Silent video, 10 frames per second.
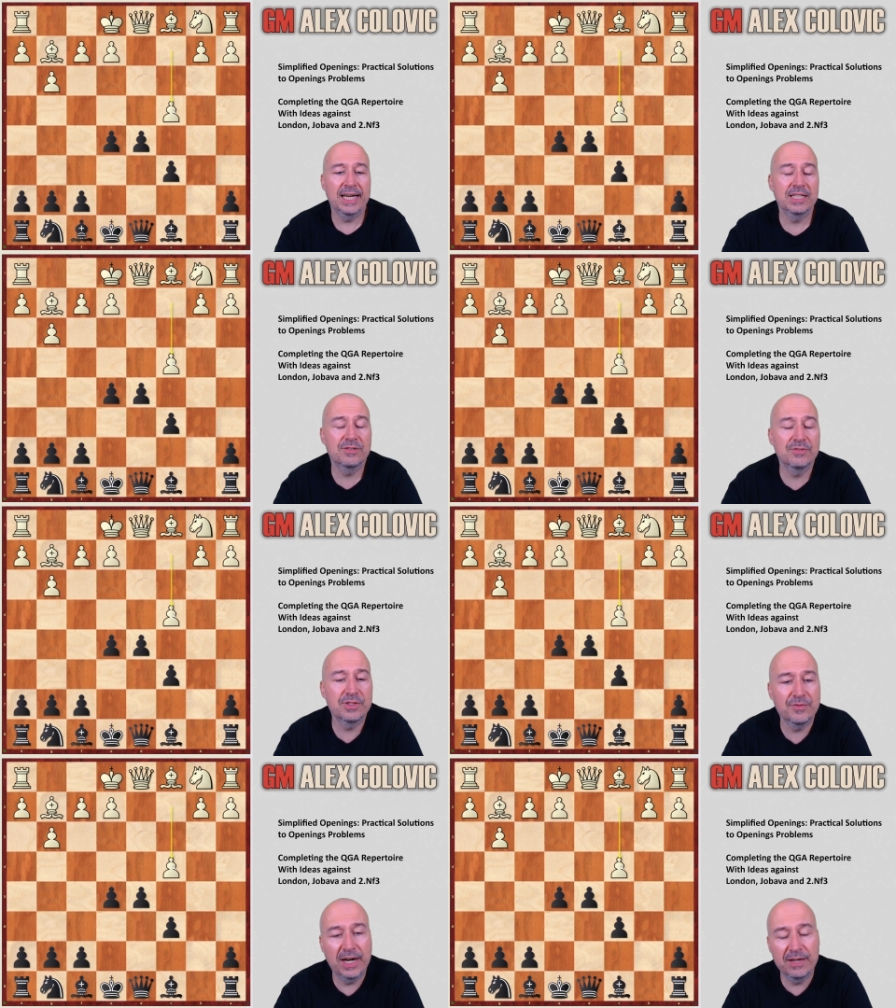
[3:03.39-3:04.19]
It's
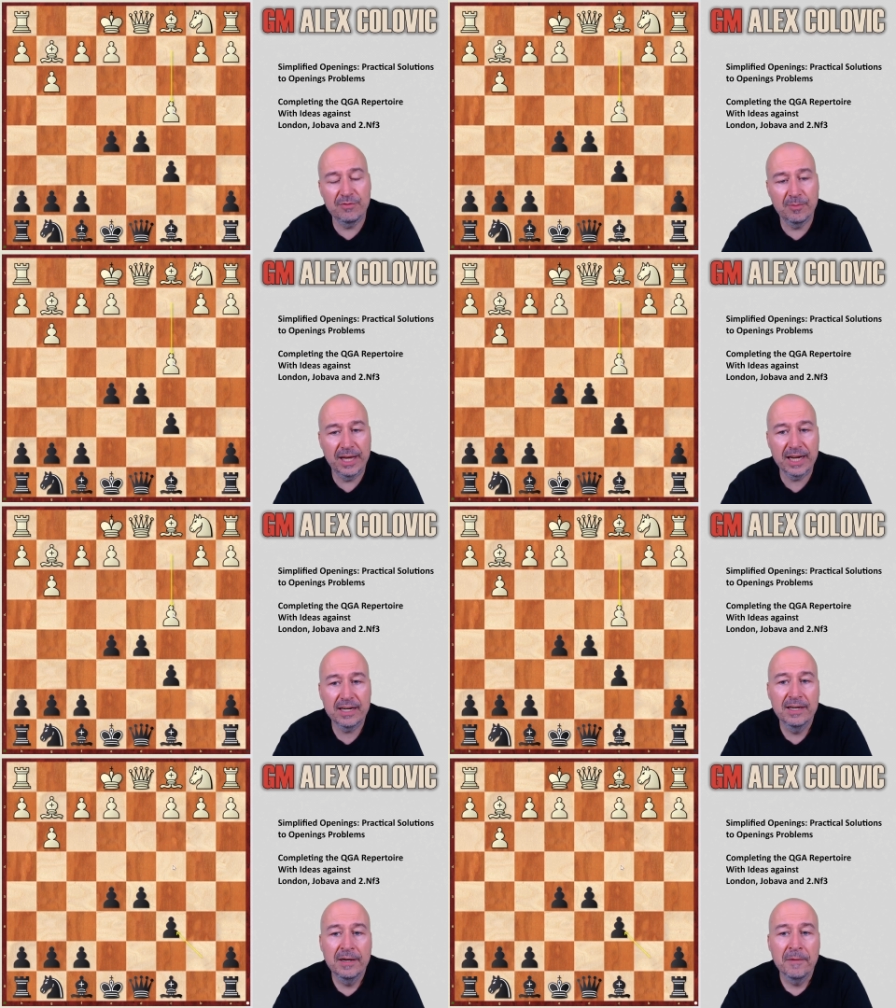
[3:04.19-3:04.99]
fine for Black,
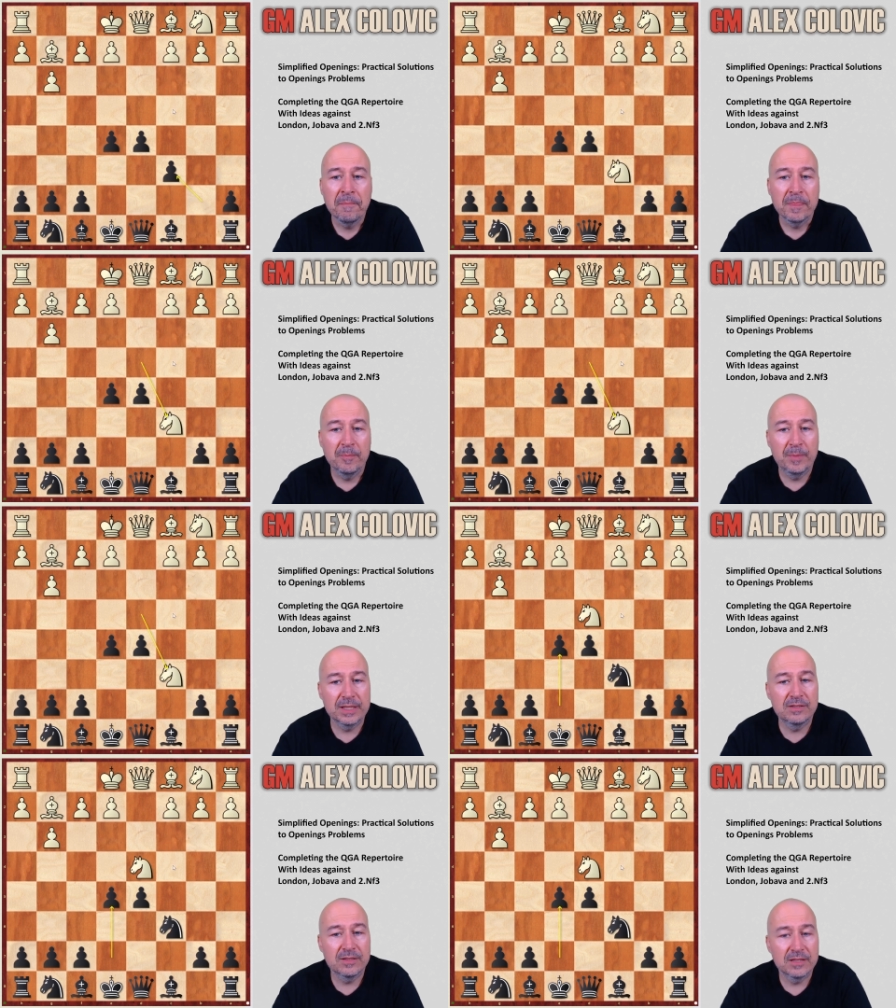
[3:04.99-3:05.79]

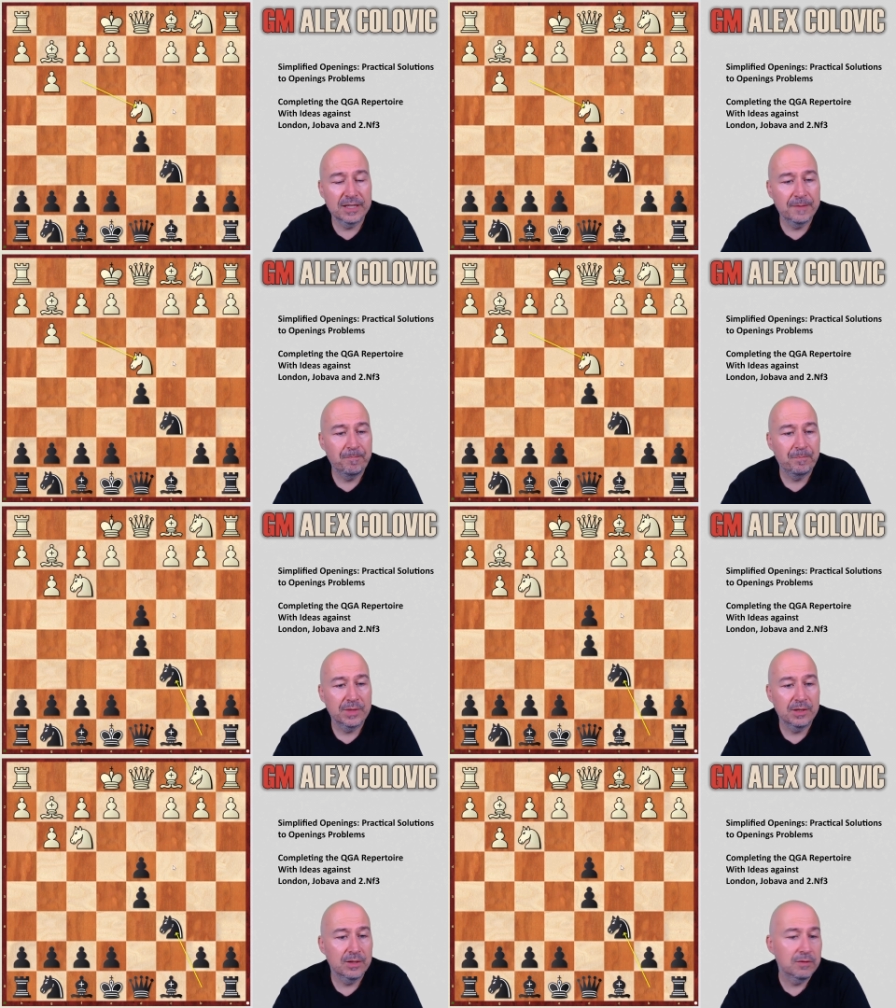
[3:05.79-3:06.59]
but
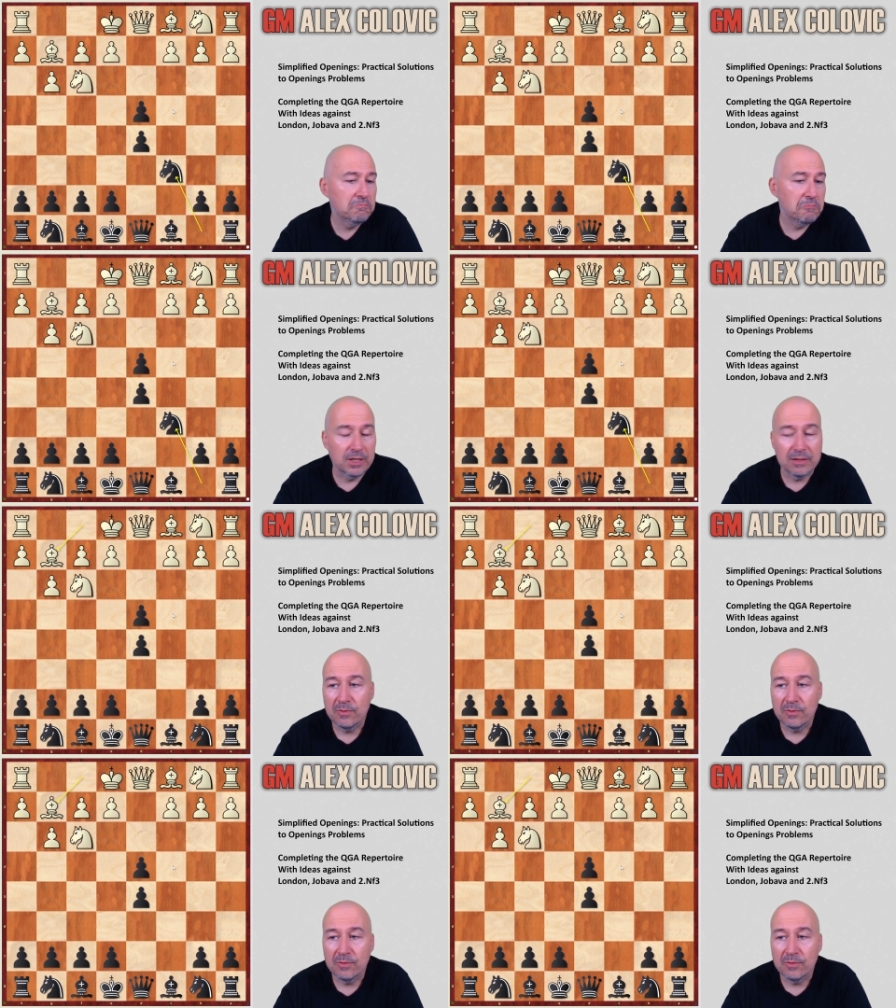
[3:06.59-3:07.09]
well,